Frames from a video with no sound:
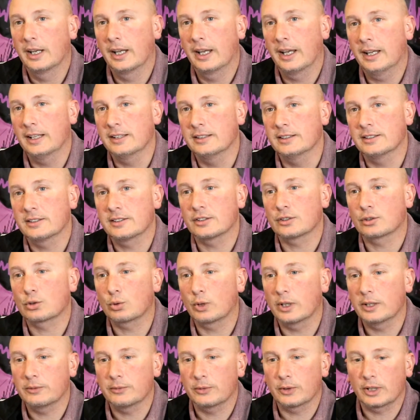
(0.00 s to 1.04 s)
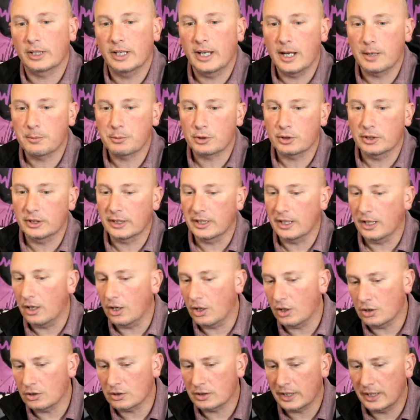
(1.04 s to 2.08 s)
And this is great for capturing
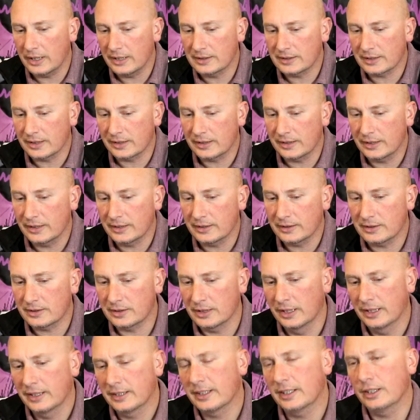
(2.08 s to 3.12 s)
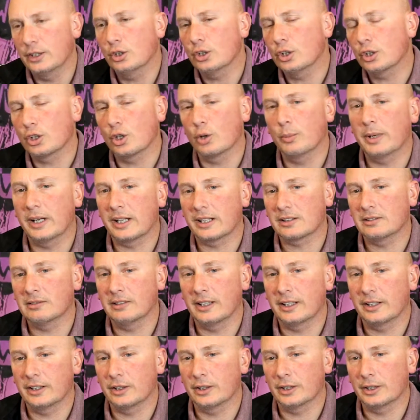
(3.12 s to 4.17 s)
all kinds of things that you could go back
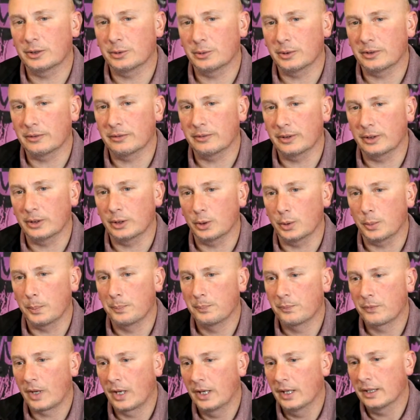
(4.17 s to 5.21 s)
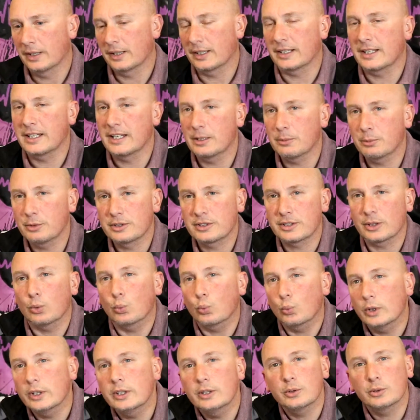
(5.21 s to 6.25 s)
later and review. The cameras that
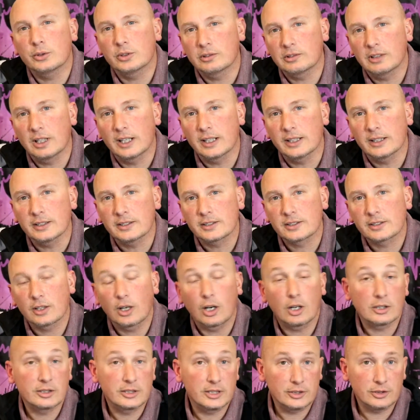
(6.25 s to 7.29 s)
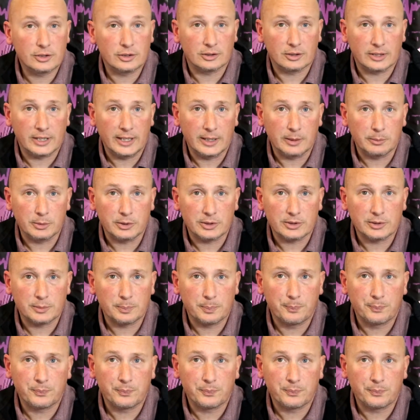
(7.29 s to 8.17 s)
we utilize are digital cameras.